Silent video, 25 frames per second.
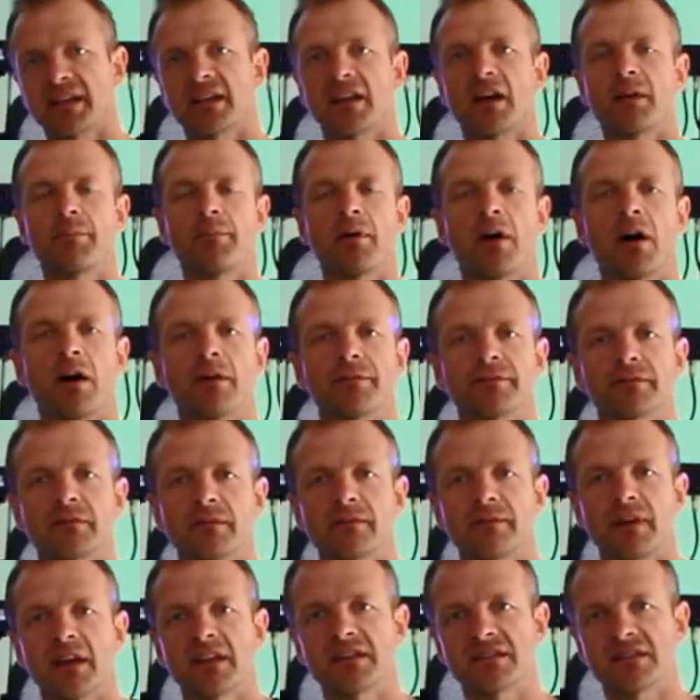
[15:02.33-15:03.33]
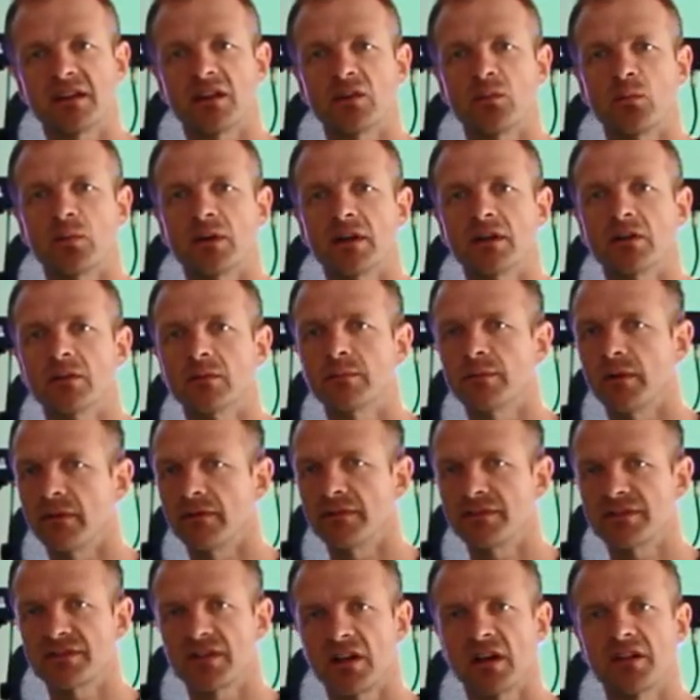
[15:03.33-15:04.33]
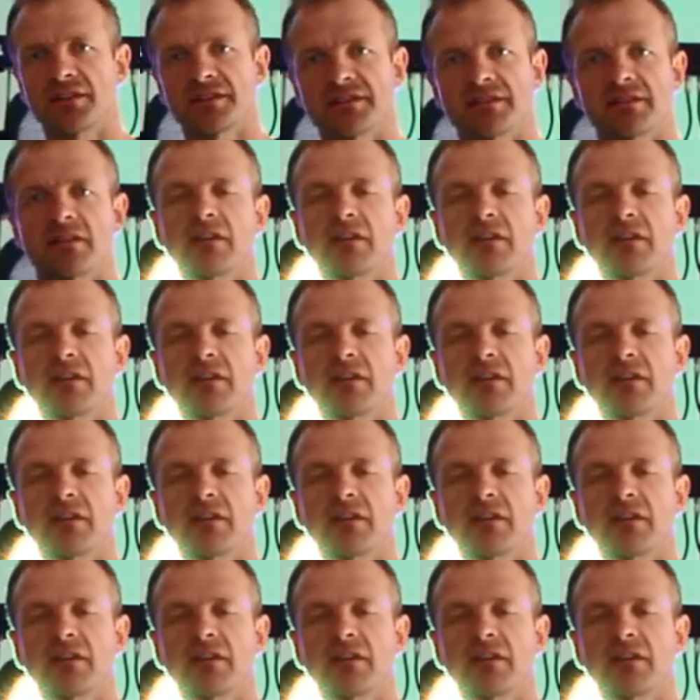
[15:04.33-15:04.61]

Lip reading: it up after the event, I will, but the chances